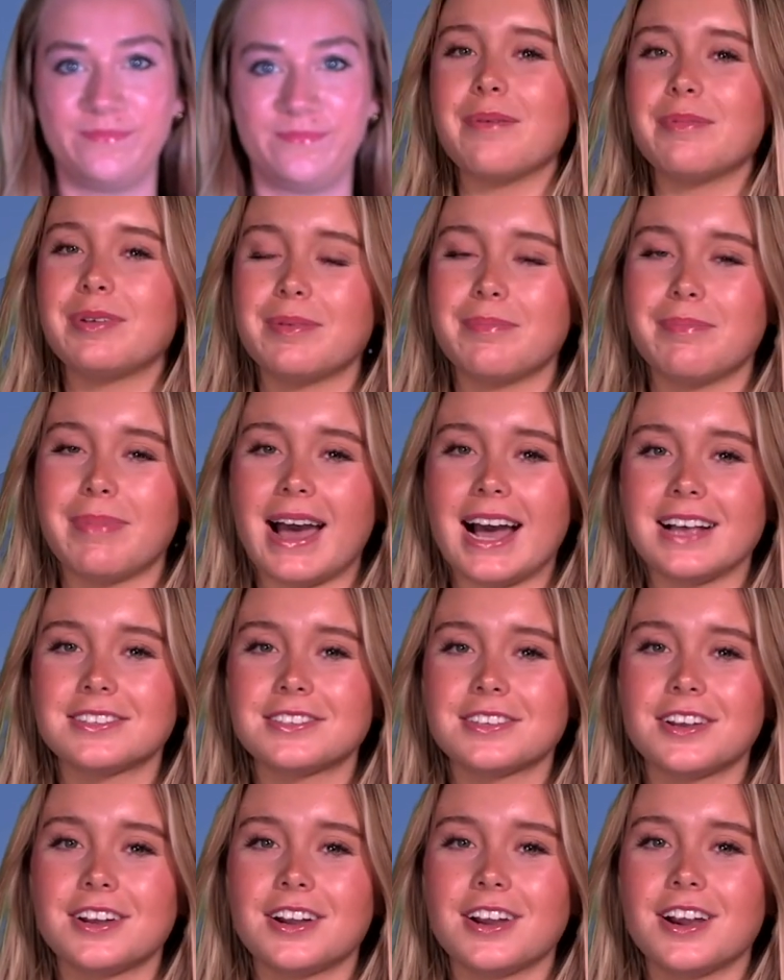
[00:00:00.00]
I'm an
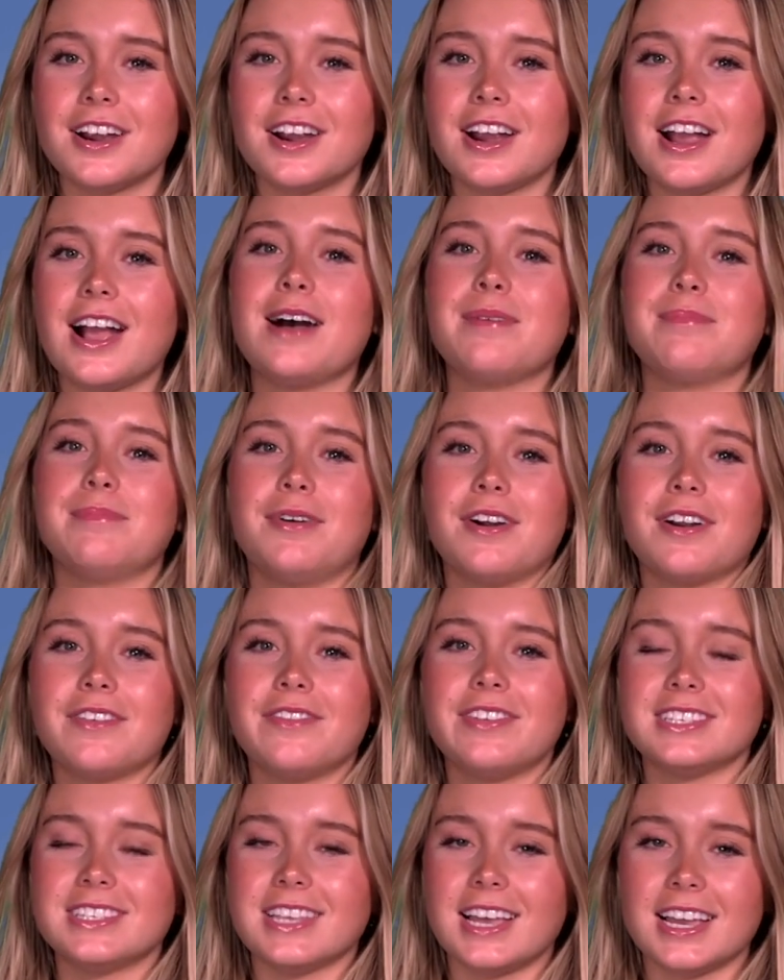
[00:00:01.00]
ambassador. I'm part
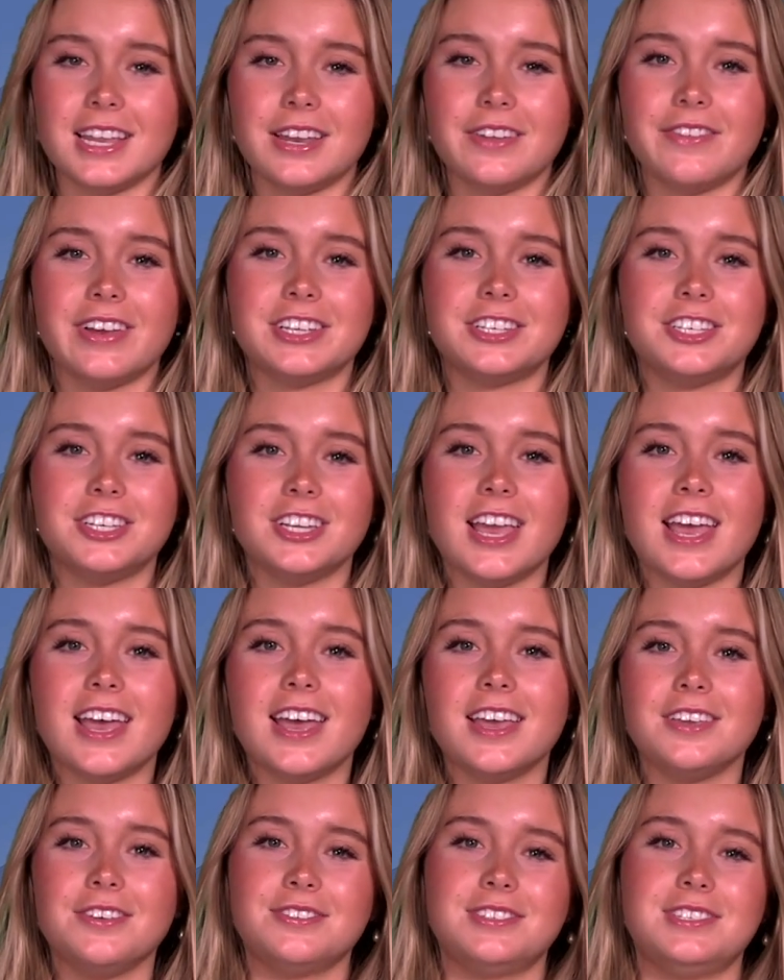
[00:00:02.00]
of Executive
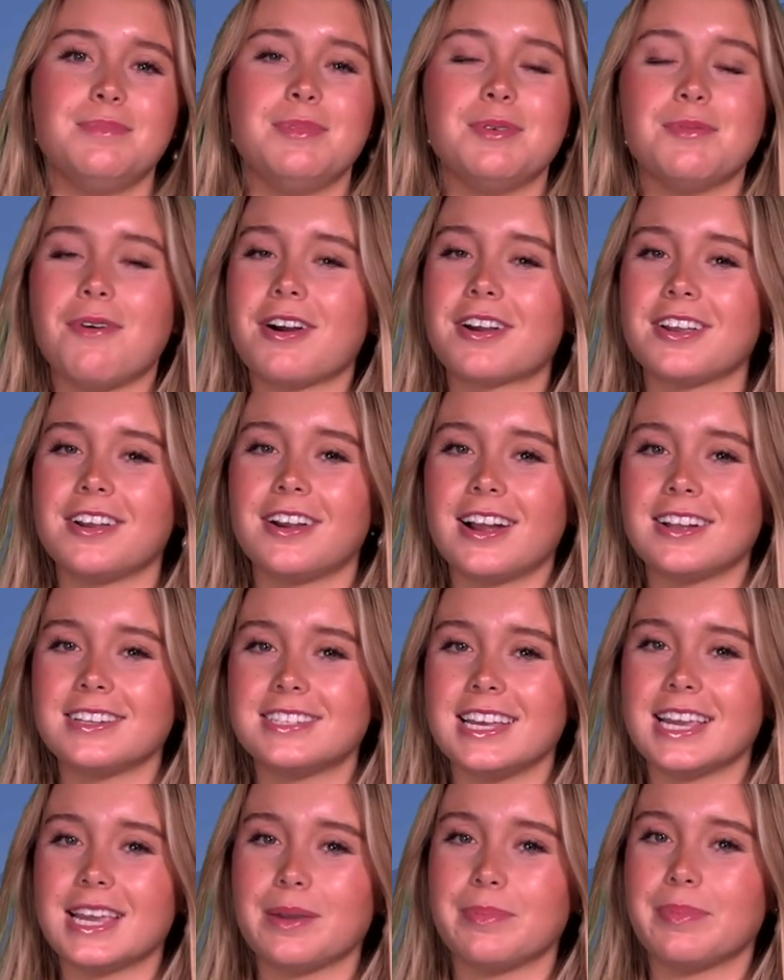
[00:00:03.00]
SGA. You'll see me walking around
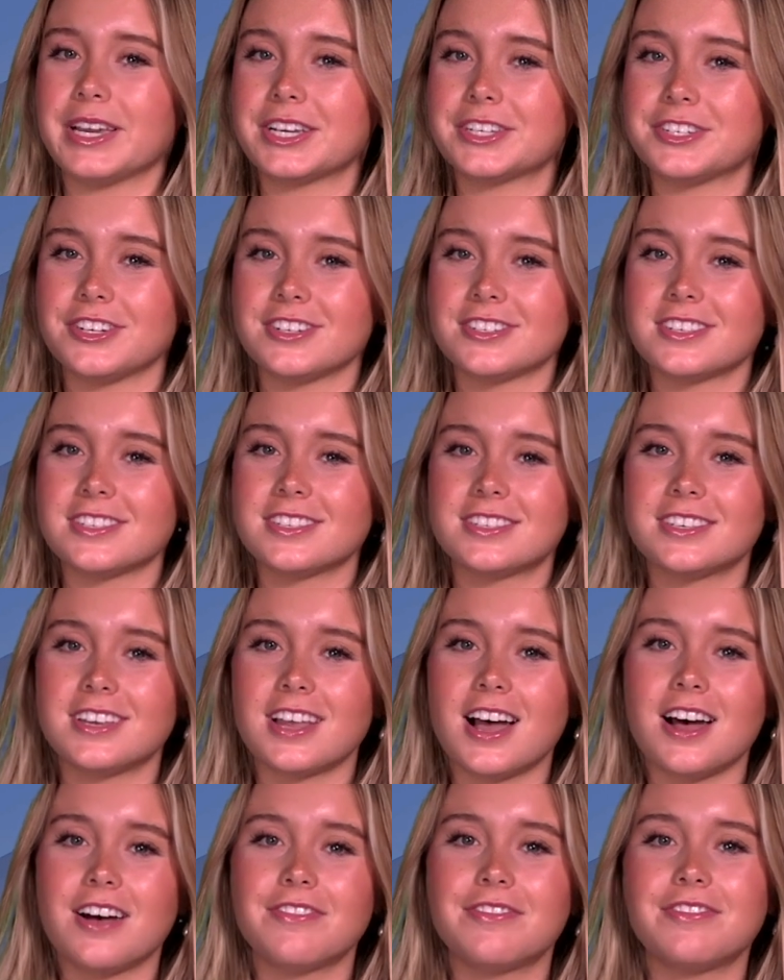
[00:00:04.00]
taking pictures and
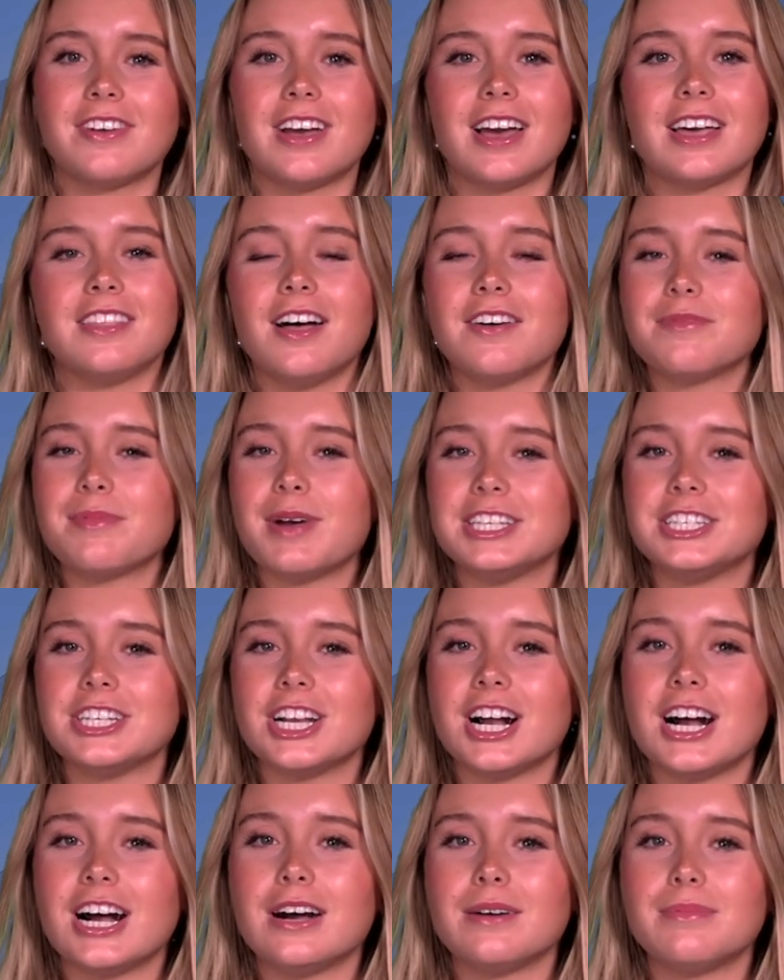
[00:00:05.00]
stuff. I love my
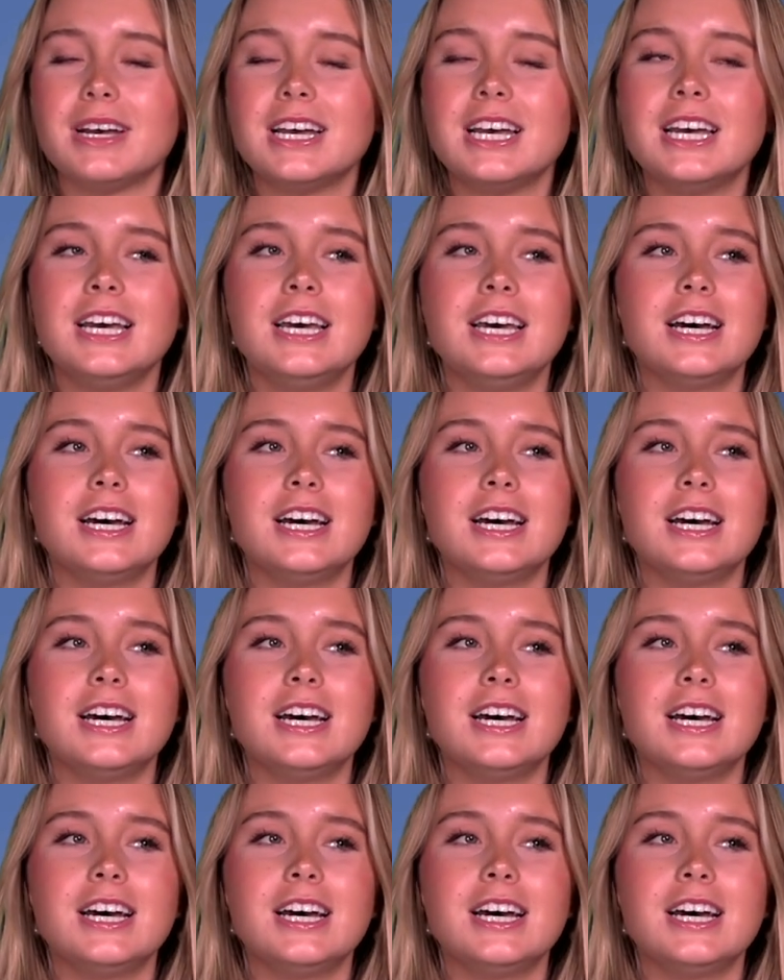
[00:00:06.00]
job.